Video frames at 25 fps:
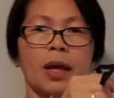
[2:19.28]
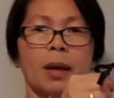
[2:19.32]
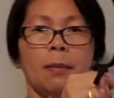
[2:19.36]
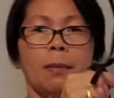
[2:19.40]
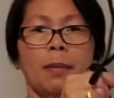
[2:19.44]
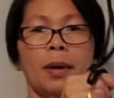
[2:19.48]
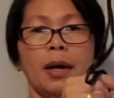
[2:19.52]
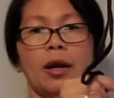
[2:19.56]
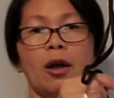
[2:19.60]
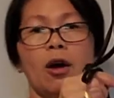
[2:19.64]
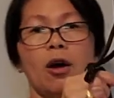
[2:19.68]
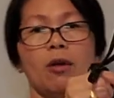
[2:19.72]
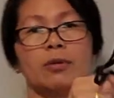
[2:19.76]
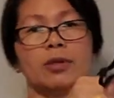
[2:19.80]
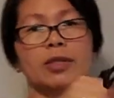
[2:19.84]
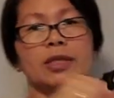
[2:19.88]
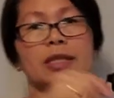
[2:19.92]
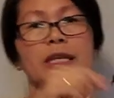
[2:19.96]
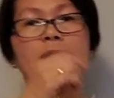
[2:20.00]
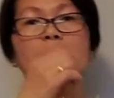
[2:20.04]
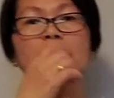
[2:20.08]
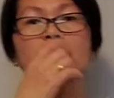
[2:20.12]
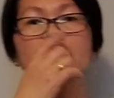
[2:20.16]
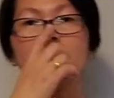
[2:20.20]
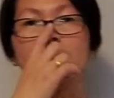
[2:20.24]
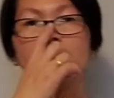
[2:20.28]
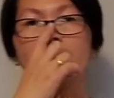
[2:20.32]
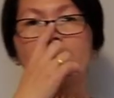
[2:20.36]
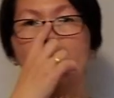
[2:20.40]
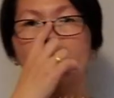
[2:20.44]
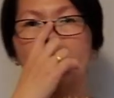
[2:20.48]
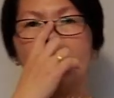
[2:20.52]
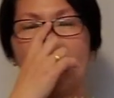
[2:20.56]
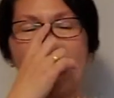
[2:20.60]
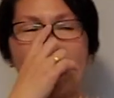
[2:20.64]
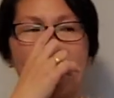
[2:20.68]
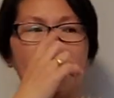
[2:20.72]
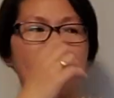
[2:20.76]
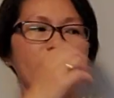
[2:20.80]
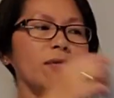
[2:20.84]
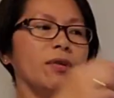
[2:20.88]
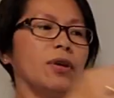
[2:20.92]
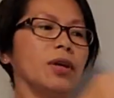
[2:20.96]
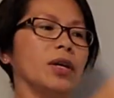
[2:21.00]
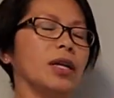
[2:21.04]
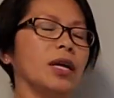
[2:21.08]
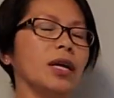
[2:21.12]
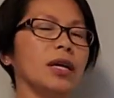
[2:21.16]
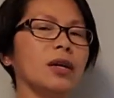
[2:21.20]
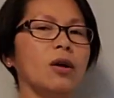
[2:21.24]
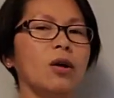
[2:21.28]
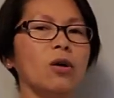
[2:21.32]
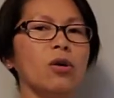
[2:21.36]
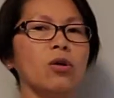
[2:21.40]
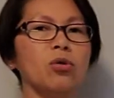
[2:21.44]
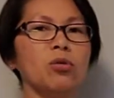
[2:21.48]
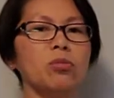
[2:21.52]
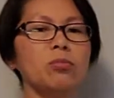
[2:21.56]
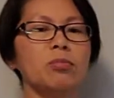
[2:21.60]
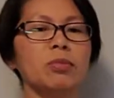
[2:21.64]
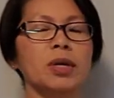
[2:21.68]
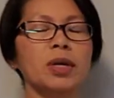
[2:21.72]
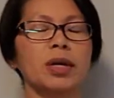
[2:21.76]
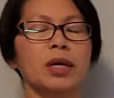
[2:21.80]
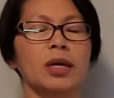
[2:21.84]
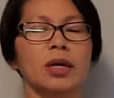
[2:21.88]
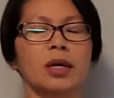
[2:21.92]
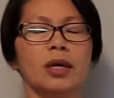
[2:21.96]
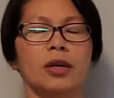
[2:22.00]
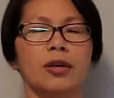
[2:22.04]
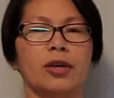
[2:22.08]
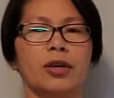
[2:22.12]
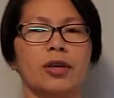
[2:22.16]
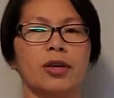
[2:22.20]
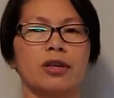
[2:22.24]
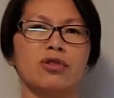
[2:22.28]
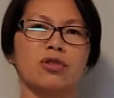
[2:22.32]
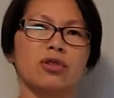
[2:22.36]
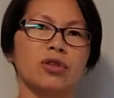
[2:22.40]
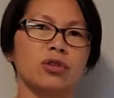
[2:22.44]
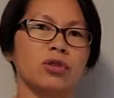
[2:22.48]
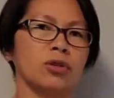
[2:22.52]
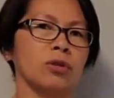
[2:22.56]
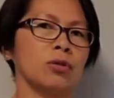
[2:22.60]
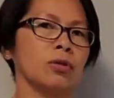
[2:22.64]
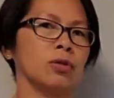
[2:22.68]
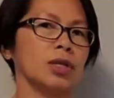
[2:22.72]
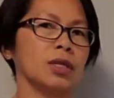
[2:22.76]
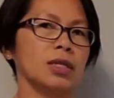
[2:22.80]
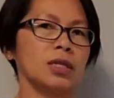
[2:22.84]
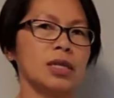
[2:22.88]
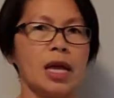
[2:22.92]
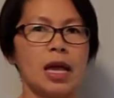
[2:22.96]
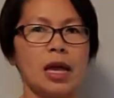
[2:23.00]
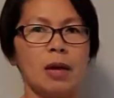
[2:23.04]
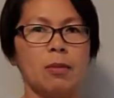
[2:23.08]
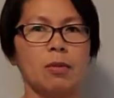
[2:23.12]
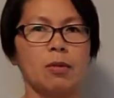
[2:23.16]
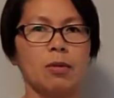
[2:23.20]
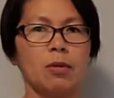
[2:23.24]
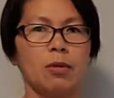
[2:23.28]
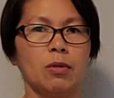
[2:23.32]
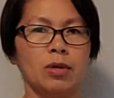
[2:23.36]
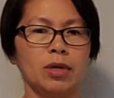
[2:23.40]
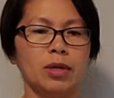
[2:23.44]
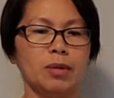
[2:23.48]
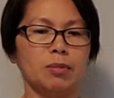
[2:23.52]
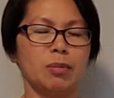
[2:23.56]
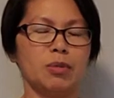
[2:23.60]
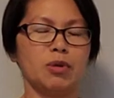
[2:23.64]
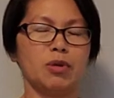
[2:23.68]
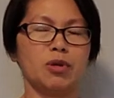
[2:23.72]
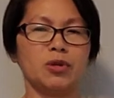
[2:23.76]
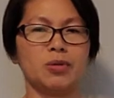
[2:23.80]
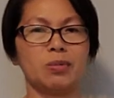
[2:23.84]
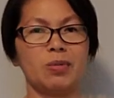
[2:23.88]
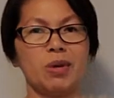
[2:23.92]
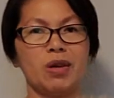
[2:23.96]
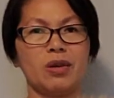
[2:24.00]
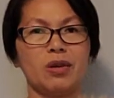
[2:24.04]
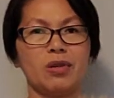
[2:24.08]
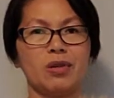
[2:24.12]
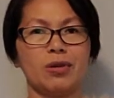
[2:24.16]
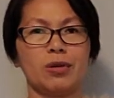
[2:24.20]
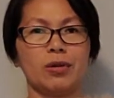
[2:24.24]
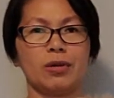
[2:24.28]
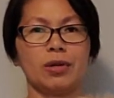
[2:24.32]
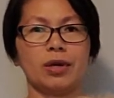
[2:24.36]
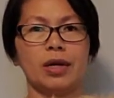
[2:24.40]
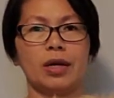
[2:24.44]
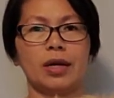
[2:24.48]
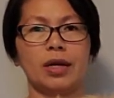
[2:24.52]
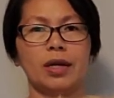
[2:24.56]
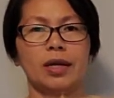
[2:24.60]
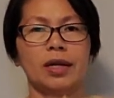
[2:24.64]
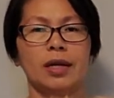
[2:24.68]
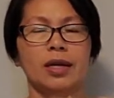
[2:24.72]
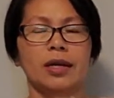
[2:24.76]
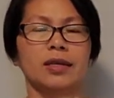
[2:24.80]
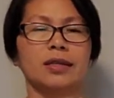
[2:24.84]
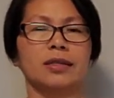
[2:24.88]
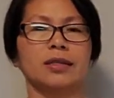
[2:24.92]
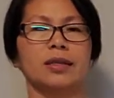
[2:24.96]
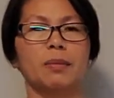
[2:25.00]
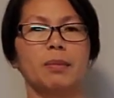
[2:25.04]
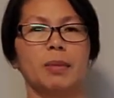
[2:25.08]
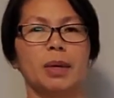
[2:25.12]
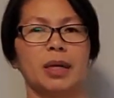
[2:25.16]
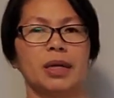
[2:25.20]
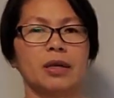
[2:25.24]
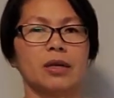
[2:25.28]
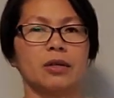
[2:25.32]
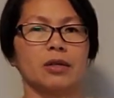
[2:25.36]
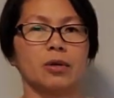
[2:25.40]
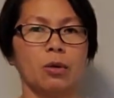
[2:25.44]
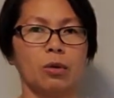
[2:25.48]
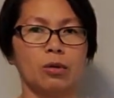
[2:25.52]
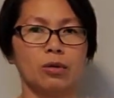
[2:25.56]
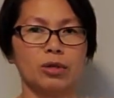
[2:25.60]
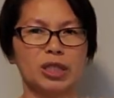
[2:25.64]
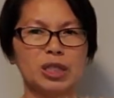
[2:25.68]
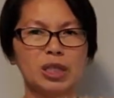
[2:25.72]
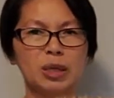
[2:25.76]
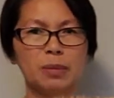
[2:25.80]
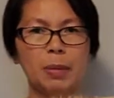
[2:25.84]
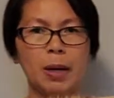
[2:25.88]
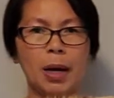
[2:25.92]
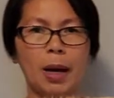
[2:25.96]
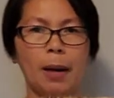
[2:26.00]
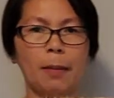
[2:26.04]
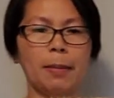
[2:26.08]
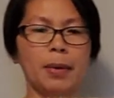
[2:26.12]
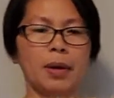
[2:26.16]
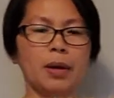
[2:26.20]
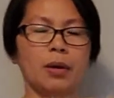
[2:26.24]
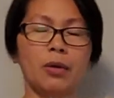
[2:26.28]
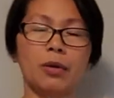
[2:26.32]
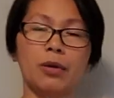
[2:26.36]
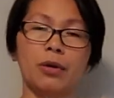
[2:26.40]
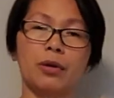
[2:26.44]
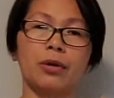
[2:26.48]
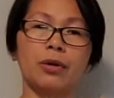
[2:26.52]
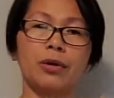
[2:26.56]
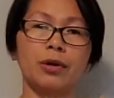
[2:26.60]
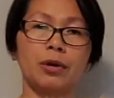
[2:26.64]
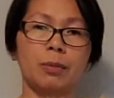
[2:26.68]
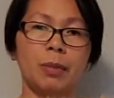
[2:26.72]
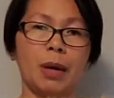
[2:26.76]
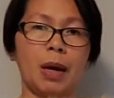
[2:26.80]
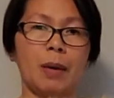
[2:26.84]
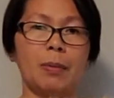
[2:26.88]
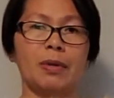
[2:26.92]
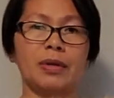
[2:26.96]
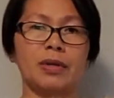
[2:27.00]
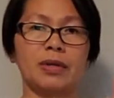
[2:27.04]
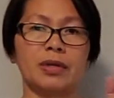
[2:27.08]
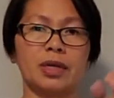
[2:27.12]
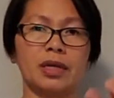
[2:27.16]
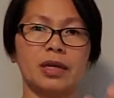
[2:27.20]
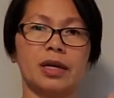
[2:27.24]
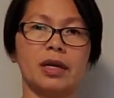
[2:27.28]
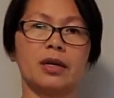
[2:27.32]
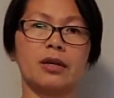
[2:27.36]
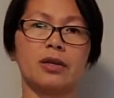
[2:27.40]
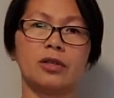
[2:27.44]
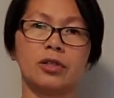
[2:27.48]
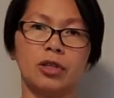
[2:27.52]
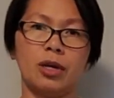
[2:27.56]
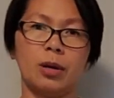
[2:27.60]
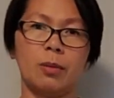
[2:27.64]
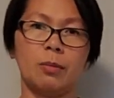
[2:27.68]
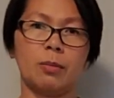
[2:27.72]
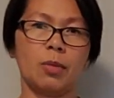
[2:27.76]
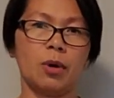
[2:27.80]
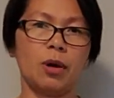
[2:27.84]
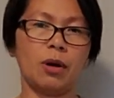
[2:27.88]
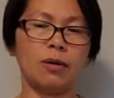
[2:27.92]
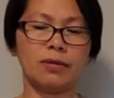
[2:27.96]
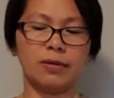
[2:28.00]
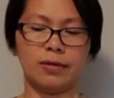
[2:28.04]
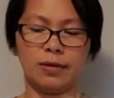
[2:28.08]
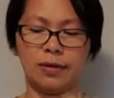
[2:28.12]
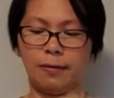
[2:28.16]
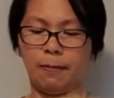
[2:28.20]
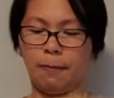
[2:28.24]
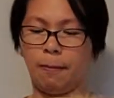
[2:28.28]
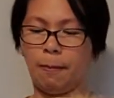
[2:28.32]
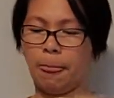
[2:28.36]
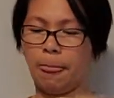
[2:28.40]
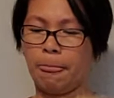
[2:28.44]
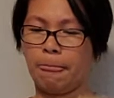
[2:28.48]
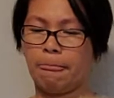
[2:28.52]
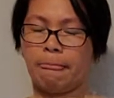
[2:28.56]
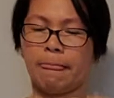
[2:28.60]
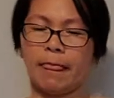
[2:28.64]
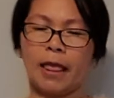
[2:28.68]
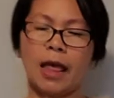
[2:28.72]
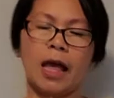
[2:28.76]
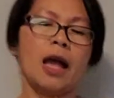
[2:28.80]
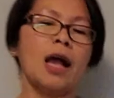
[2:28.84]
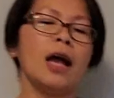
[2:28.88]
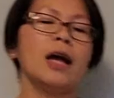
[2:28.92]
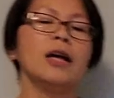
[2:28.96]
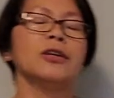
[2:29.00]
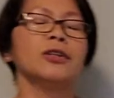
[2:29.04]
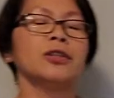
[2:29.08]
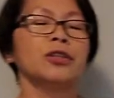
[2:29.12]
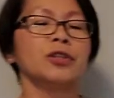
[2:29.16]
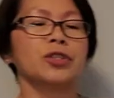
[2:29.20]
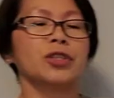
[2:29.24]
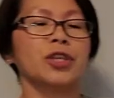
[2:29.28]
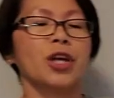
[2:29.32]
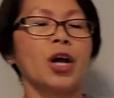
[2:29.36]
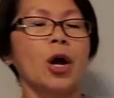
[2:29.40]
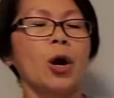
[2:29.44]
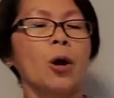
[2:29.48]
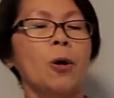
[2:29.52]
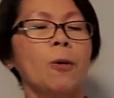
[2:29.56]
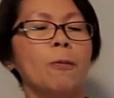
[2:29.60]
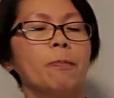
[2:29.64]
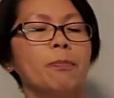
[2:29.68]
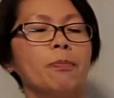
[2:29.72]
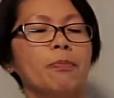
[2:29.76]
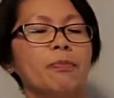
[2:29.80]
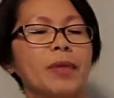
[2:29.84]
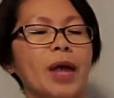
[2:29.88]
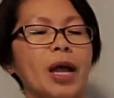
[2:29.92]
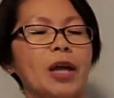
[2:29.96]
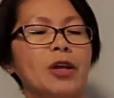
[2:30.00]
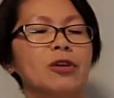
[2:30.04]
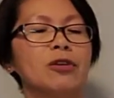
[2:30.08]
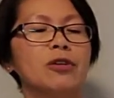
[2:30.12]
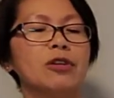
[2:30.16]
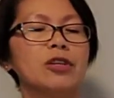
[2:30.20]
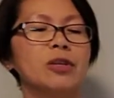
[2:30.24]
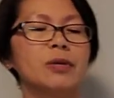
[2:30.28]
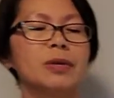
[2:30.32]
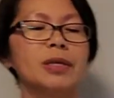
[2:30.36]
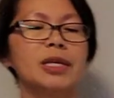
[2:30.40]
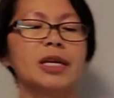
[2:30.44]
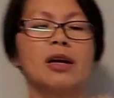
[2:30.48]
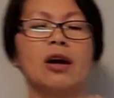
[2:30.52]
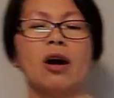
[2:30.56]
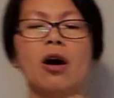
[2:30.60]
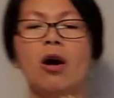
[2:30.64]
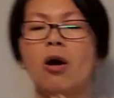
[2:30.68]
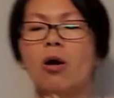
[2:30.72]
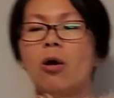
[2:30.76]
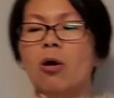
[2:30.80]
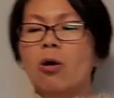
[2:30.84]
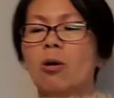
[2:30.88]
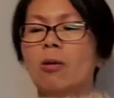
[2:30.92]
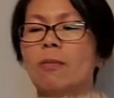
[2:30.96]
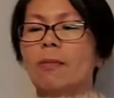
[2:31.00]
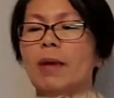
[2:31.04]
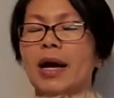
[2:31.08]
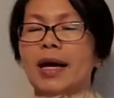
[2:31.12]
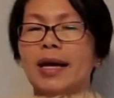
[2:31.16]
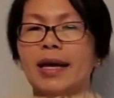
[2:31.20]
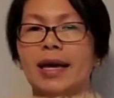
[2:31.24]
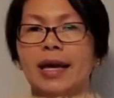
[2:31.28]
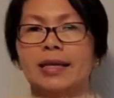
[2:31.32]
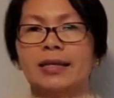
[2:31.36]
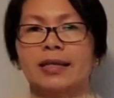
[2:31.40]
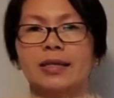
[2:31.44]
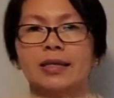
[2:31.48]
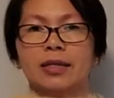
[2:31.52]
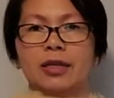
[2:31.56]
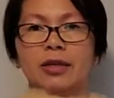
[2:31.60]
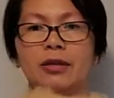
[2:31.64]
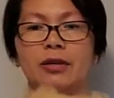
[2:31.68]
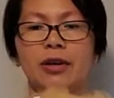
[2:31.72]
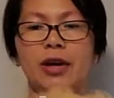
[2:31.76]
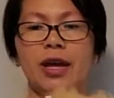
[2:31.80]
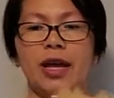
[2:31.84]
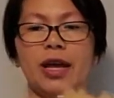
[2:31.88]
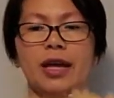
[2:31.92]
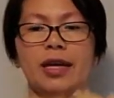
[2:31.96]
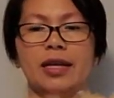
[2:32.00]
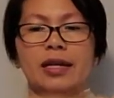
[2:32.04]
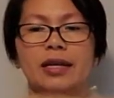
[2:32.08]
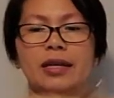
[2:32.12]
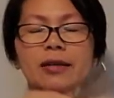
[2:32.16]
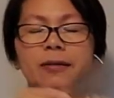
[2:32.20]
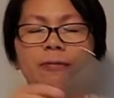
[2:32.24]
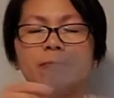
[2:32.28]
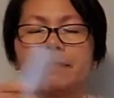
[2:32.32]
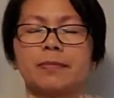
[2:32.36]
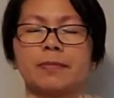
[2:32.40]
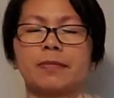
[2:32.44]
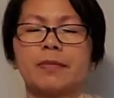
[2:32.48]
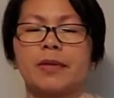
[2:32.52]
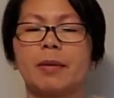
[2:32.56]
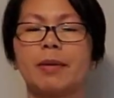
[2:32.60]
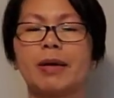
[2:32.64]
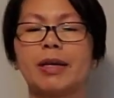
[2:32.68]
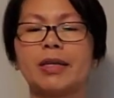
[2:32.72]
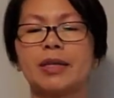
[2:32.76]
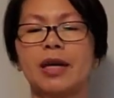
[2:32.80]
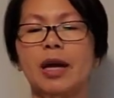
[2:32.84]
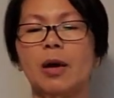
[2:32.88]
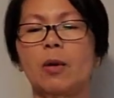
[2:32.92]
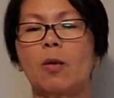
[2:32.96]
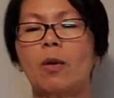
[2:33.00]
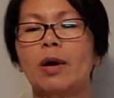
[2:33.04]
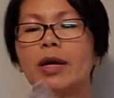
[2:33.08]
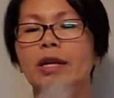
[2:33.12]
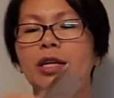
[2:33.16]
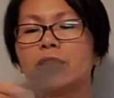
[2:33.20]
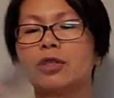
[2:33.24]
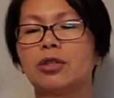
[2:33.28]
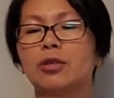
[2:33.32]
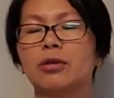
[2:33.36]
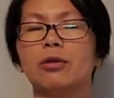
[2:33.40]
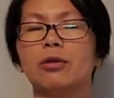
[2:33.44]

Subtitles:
But obviously if you don't have it at home, you can just use a table and just make sure that somebody is holding the puppy or your puppy's not going to jump off. So I usually comb against the grain because I wanted to